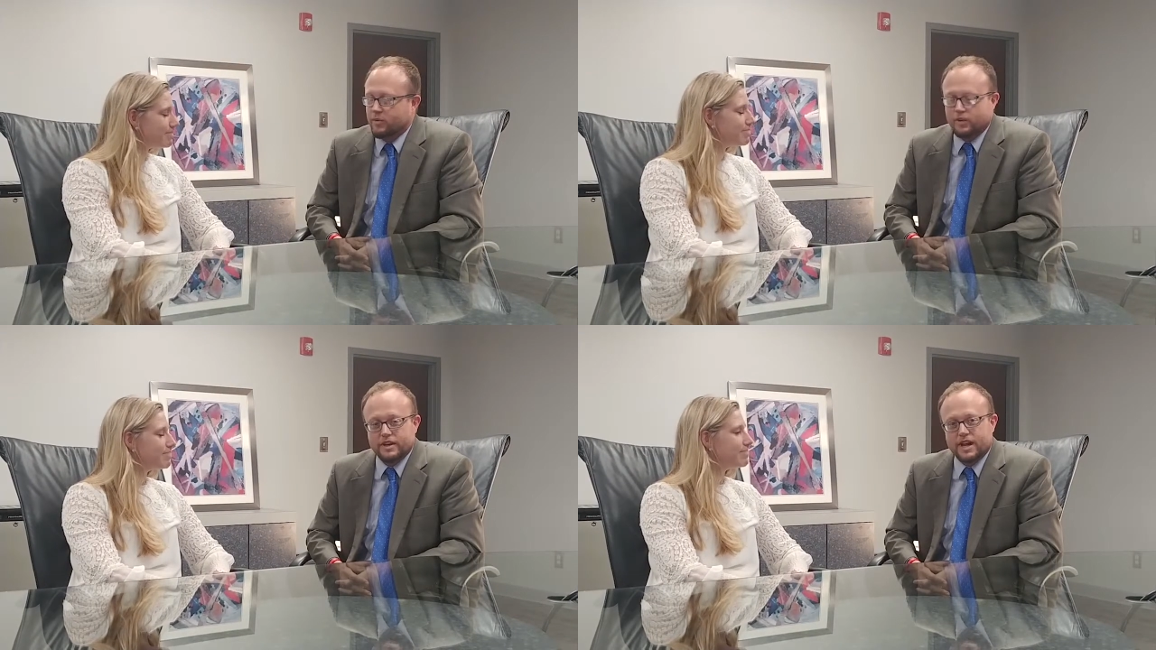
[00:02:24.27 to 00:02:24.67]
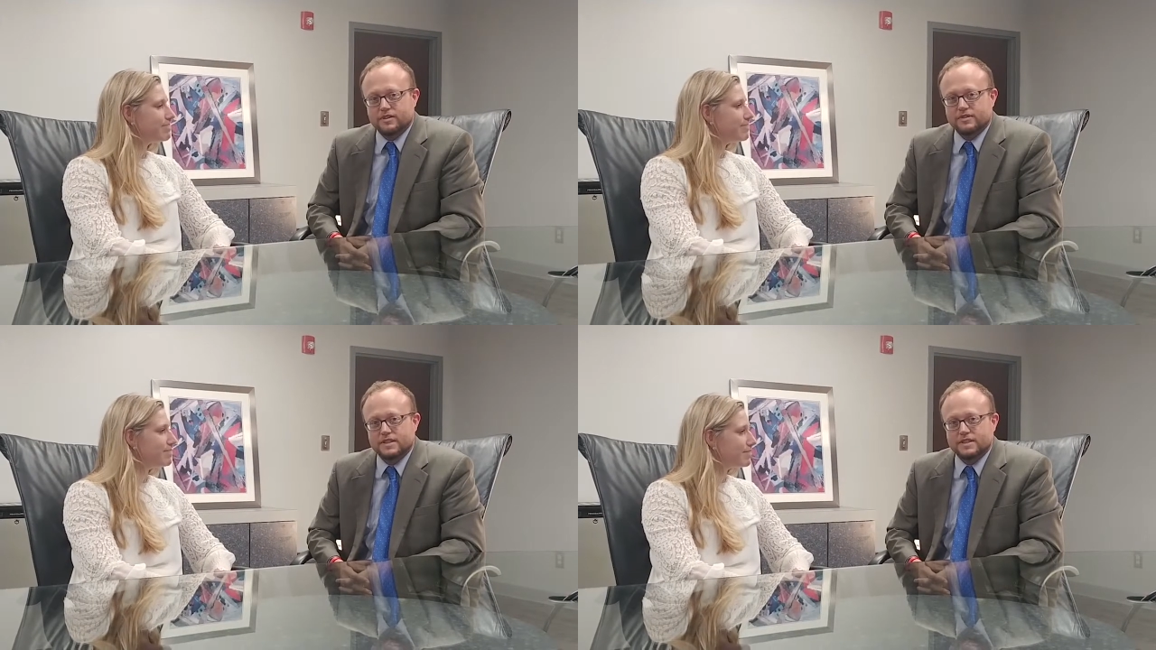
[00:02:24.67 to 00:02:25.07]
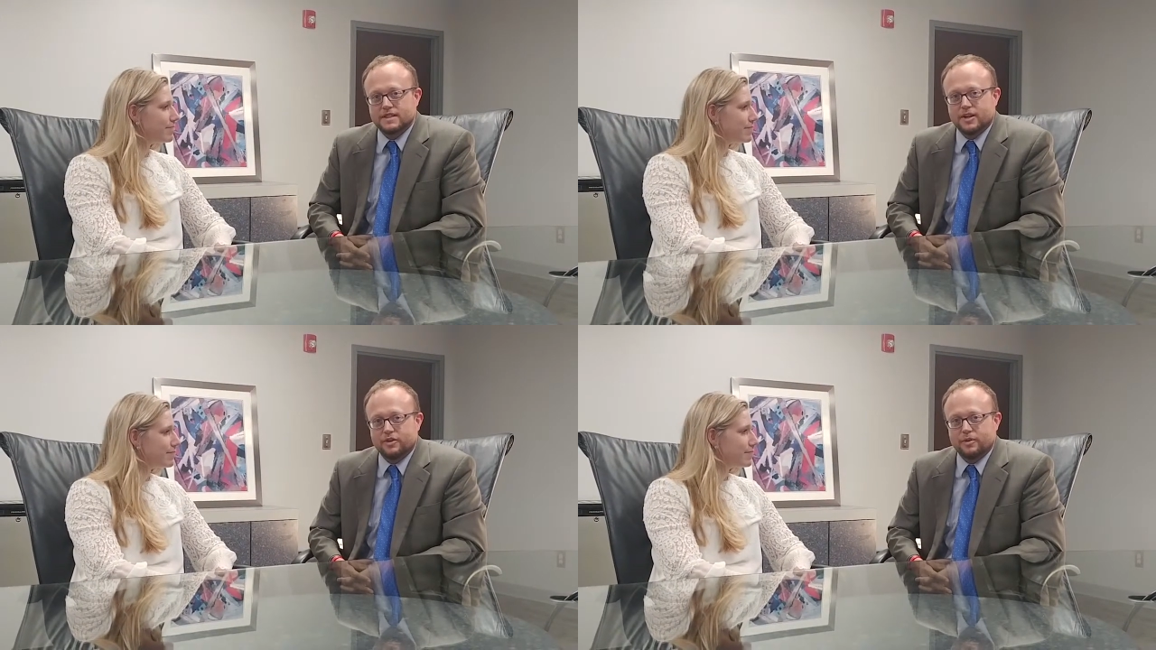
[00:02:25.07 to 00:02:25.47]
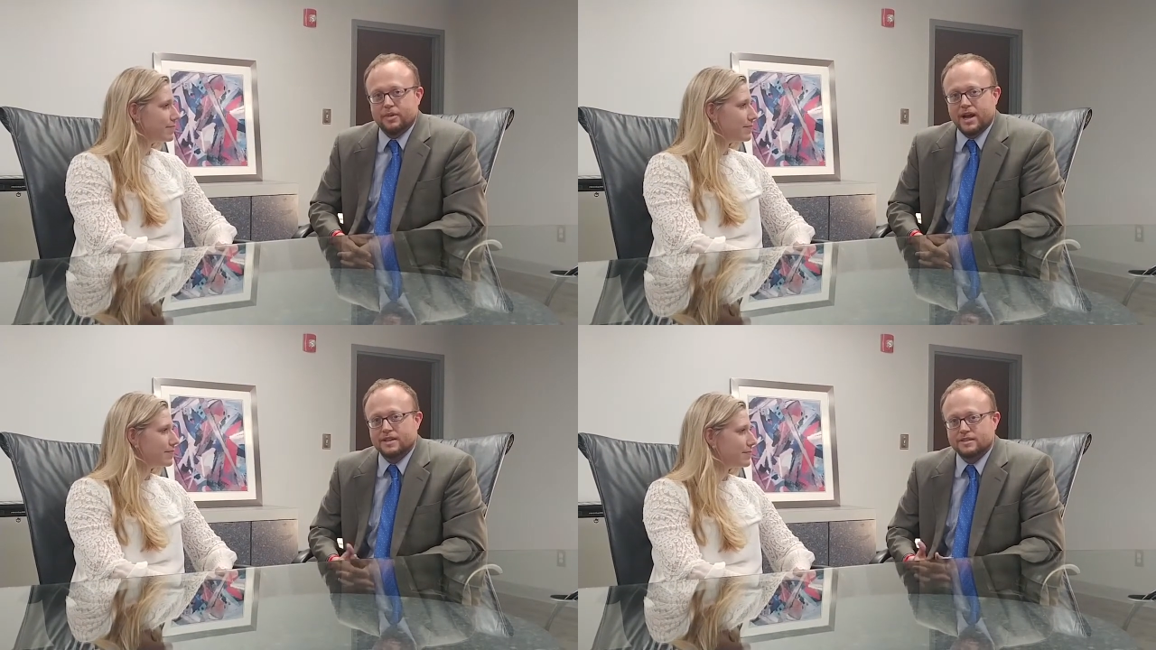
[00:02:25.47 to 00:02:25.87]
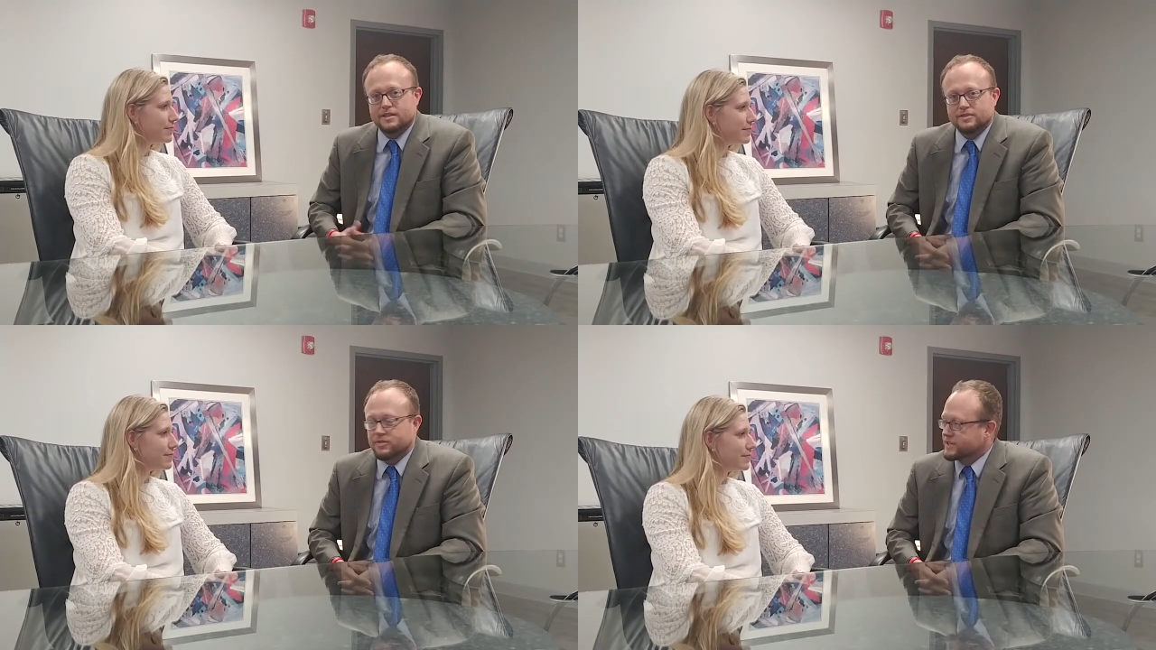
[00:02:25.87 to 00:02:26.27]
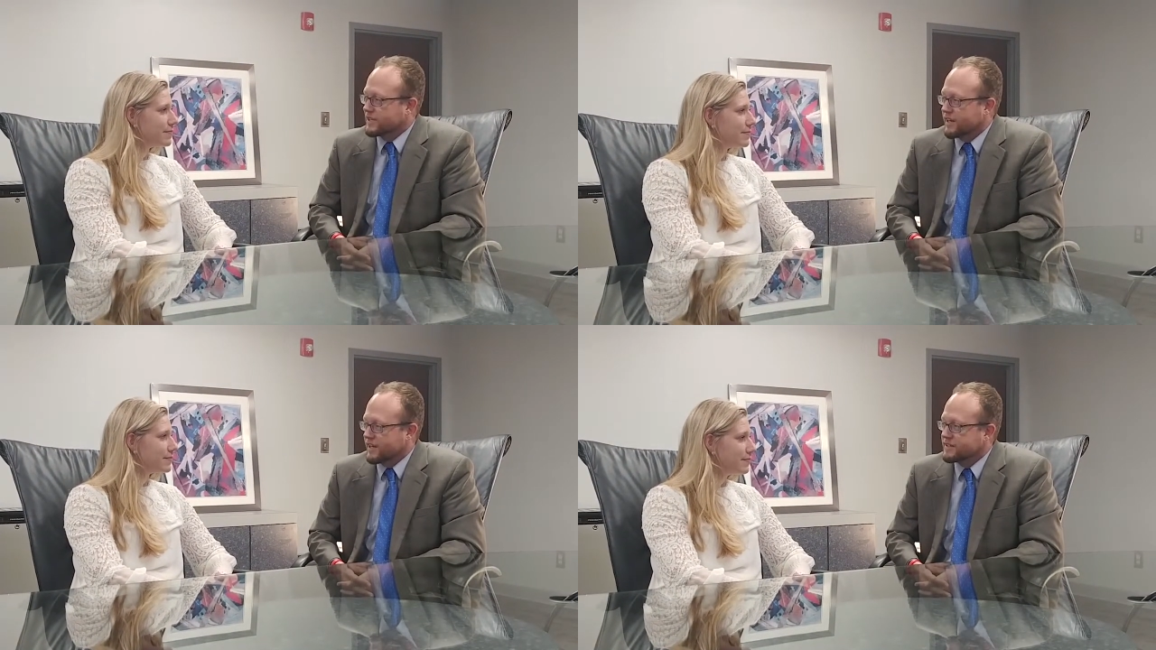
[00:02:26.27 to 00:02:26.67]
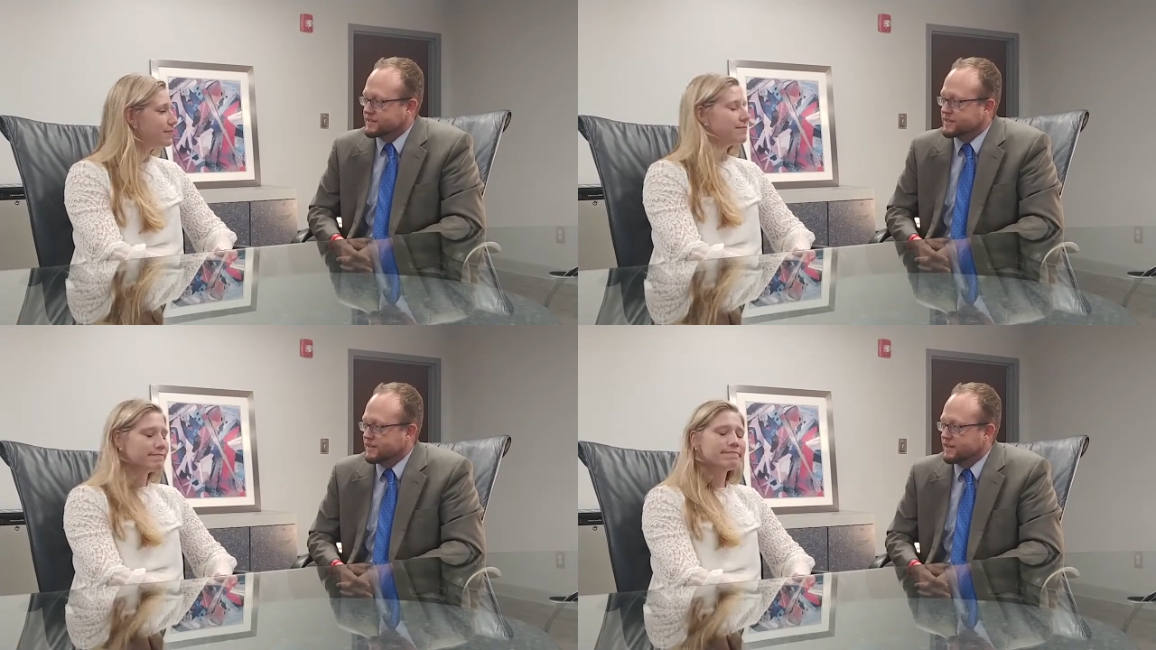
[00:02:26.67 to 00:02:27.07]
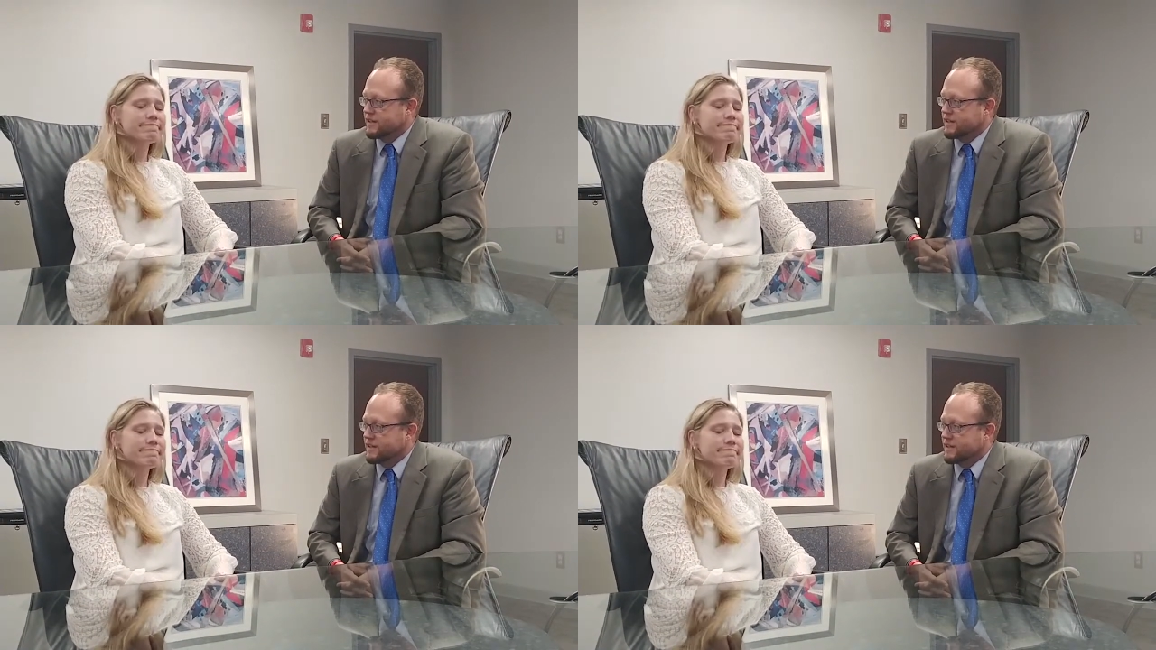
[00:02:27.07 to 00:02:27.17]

Speaker 1: where the doctors say say your goodbyes, and it turns out that is